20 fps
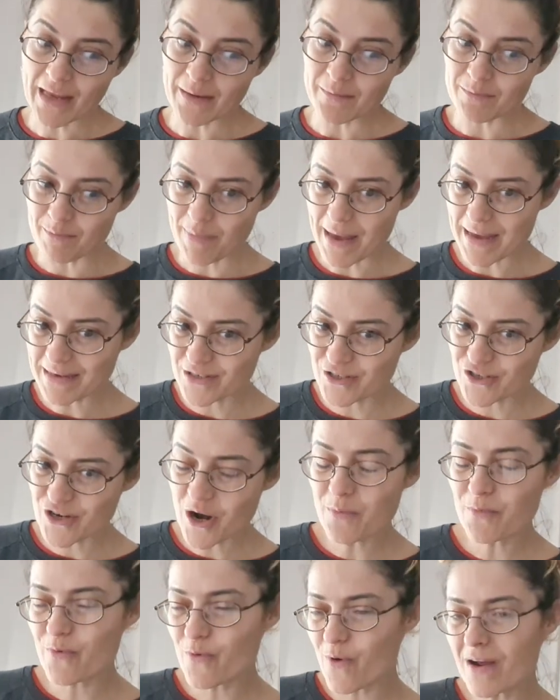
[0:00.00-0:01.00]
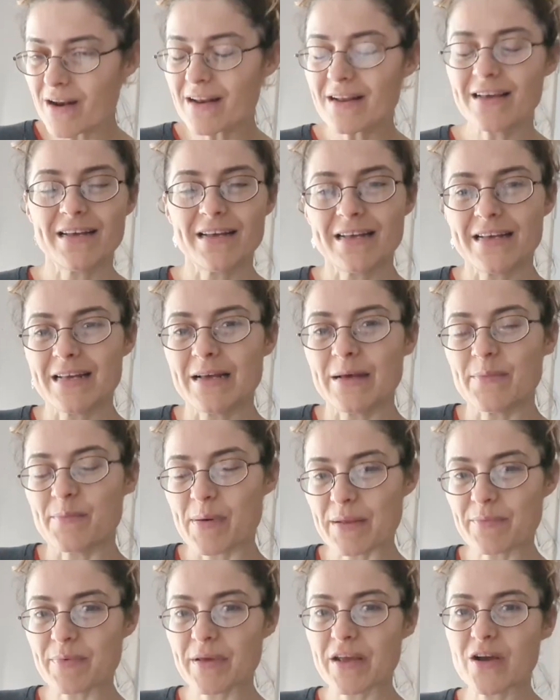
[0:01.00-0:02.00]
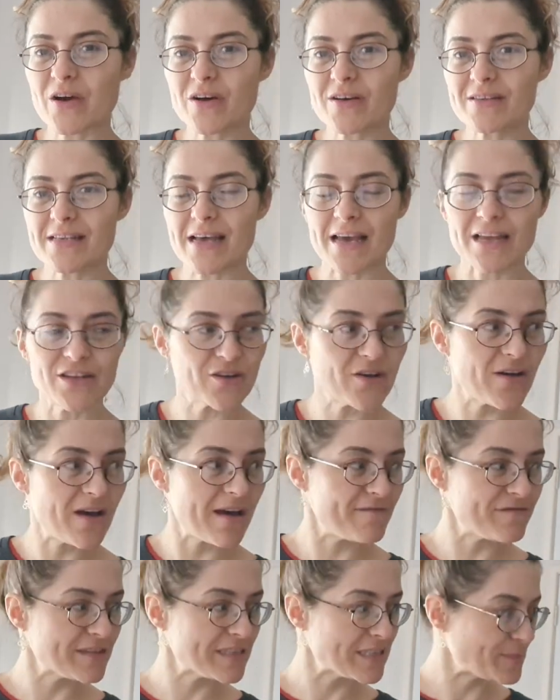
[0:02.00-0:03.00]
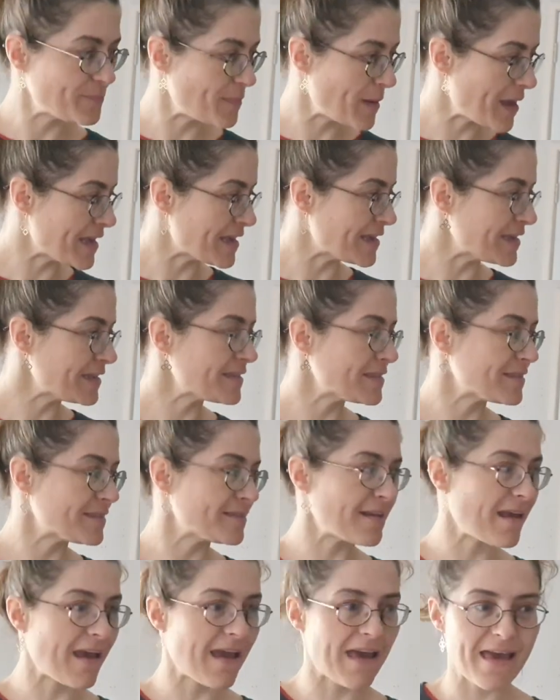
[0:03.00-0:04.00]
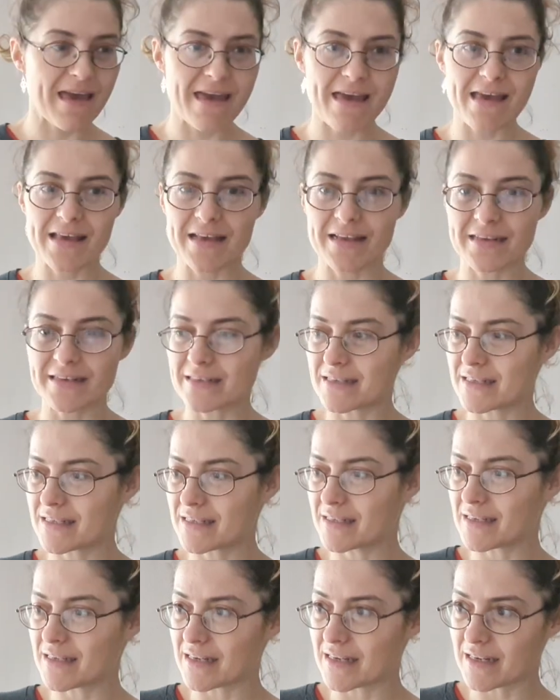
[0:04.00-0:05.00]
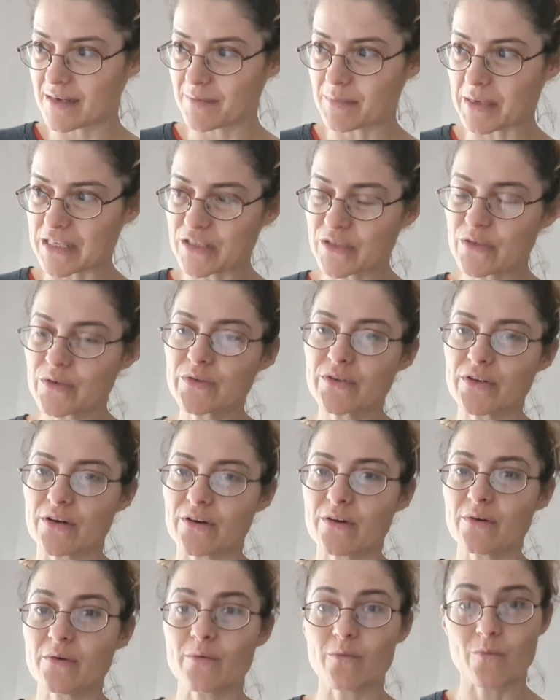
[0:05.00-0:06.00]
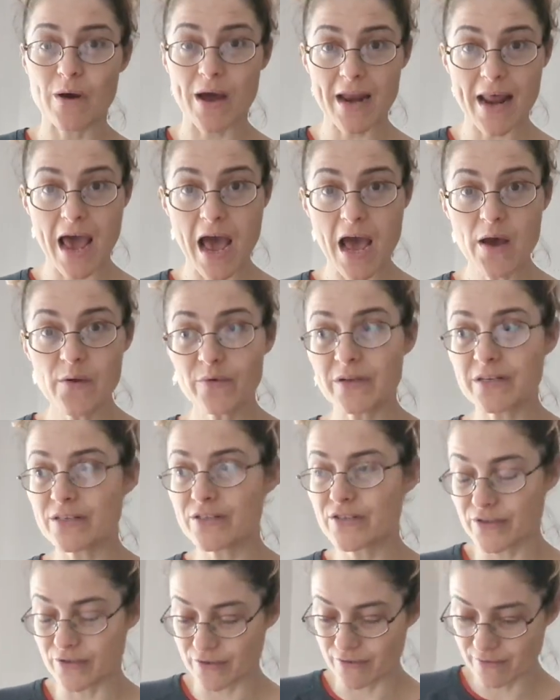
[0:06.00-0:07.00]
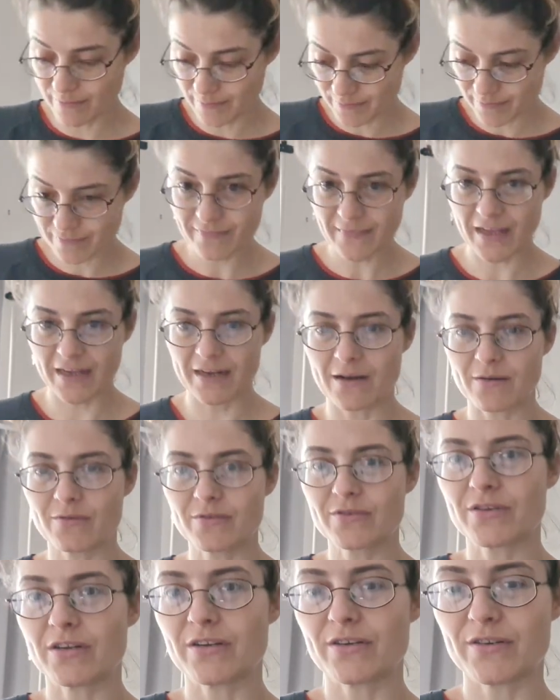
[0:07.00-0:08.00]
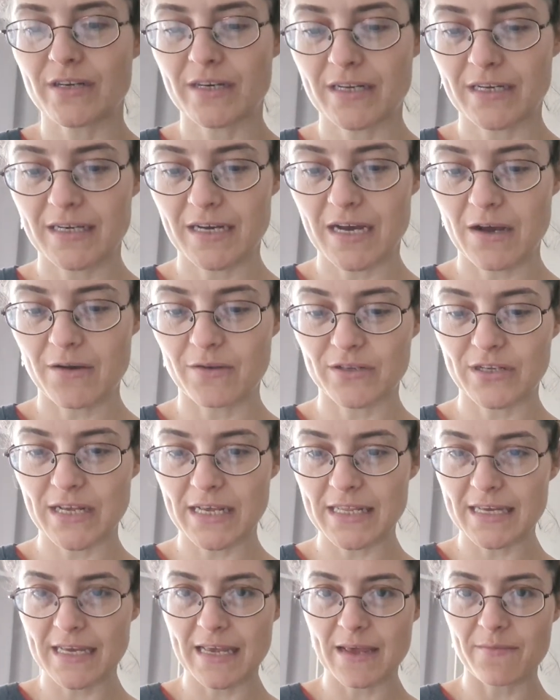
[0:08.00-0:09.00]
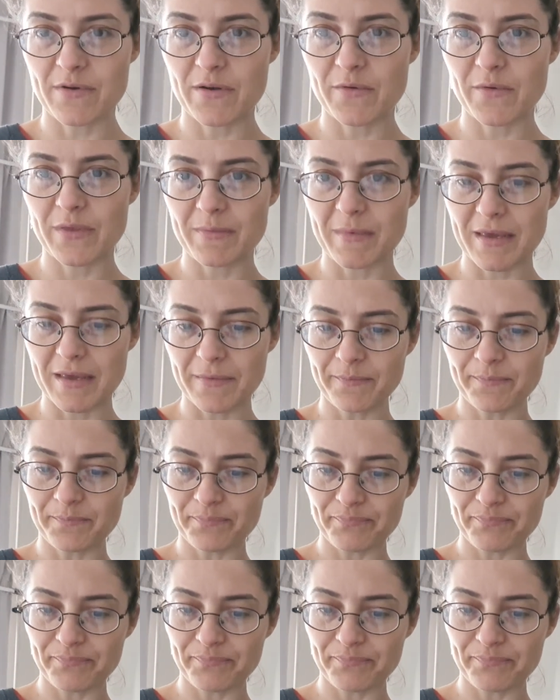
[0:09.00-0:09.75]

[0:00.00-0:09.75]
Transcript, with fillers: backdrop wall. But because I don't have space and in my studio, what I will do, and I will take the camera with me.